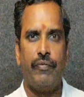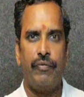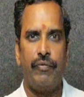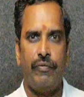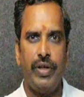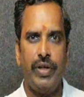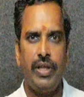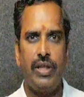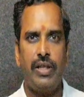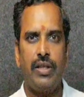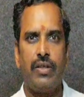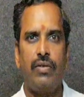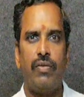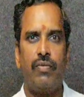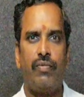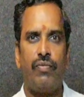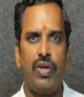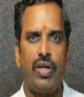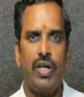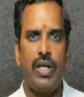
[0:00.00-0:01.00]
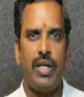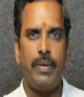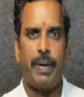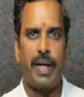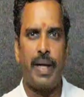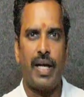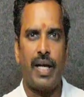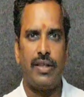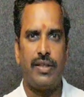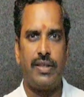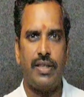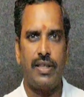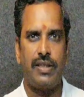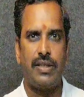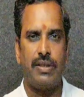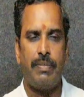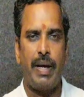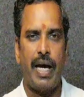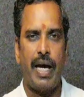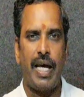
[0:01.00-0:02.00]
with fully
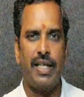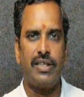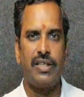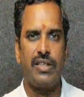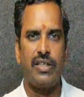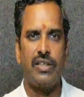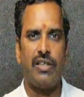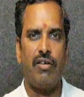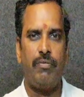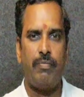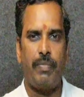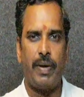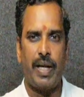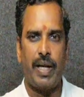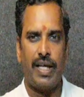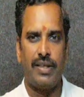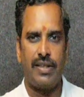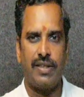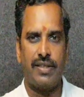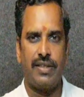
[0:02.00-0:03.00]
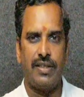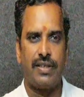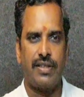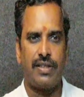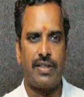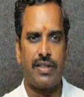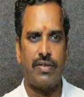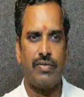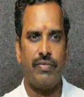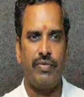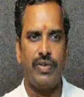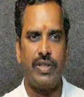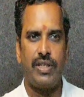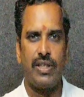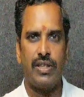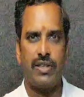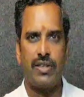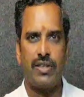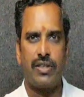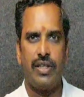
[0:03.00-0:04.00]
parenthesized, balancing of parentheses, which
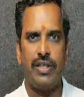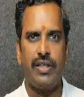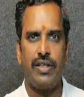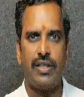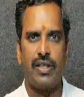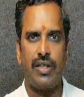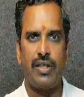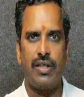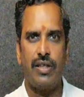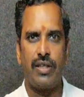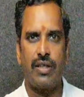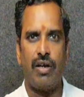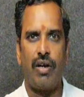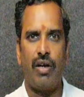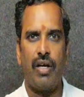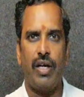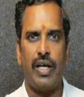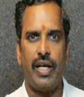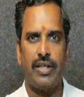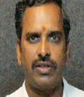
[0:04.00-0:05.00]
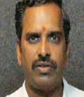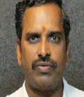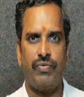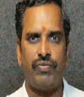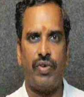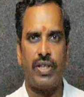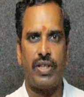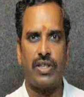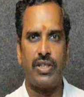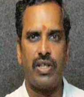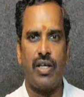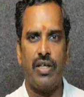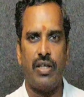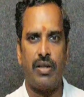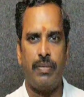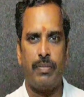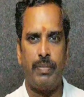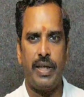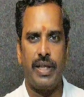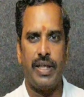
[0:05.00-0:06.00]
is in turn called as first
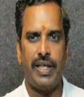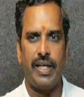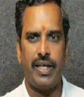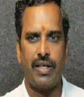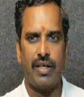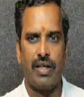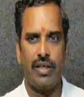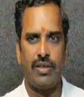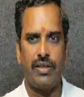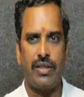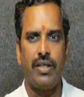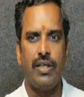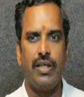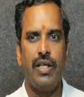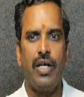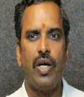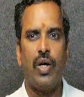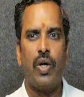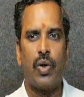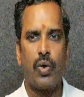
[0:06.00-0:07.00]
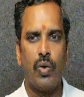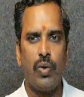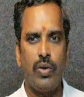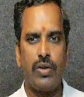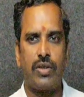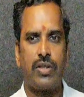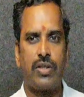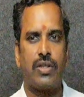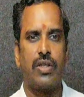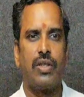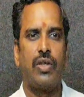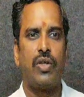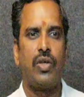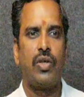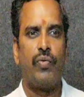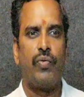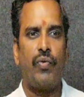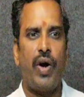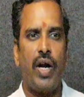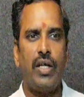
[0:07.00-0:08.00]
order predicate logic. Rules.
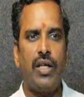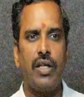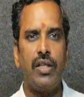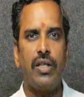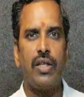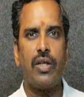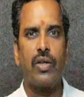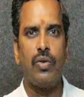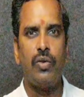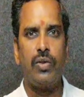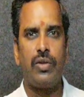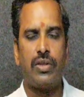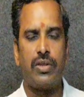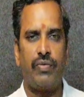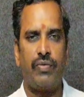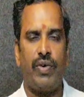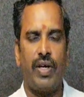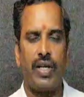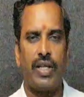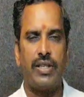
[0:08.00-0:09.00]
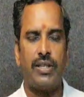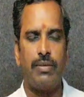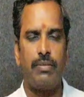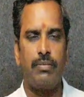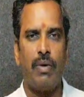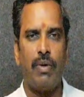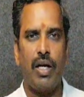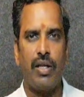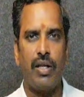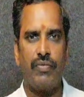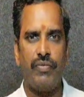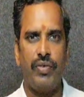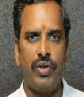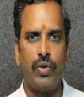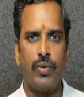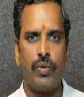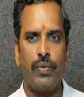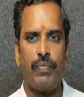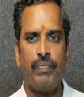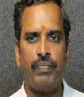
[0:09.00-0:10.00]
What are the rules for the symbolic
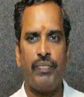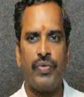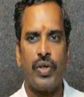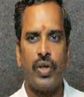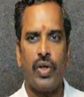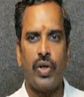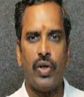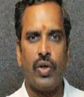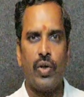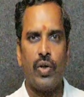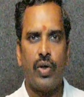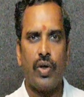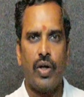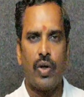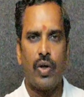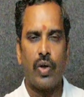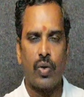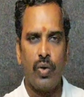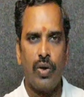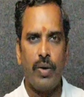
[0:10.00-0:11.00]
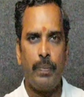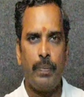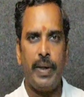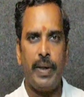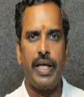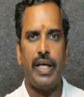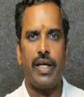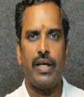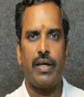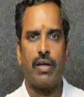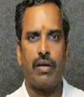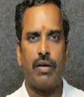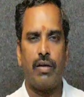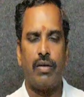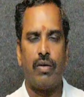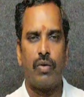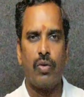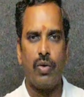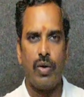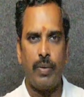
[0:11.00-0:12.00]
view? Rule P,
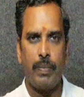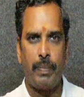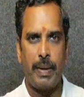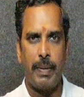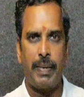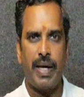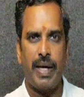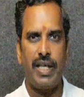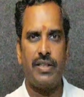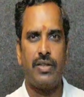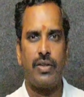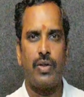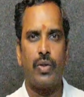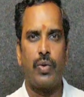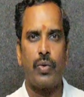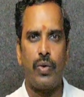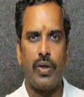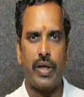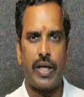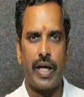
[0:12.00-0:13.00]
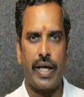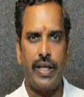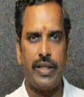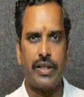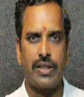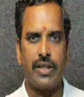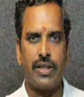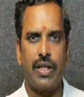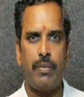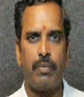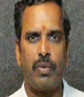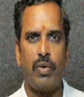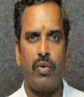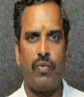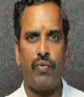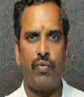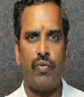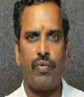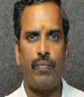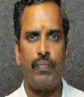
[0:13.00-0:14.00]
rule premise, rule conditional
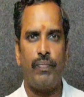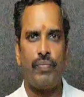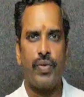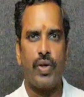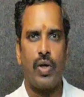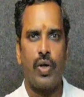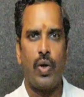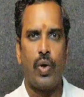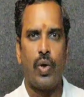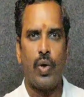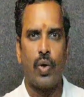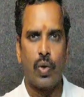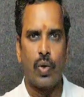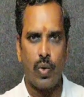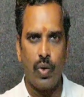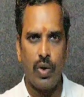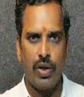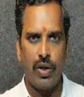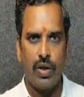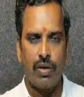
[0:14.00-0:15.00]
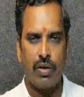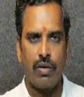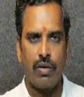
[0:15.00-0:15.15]
proof, rule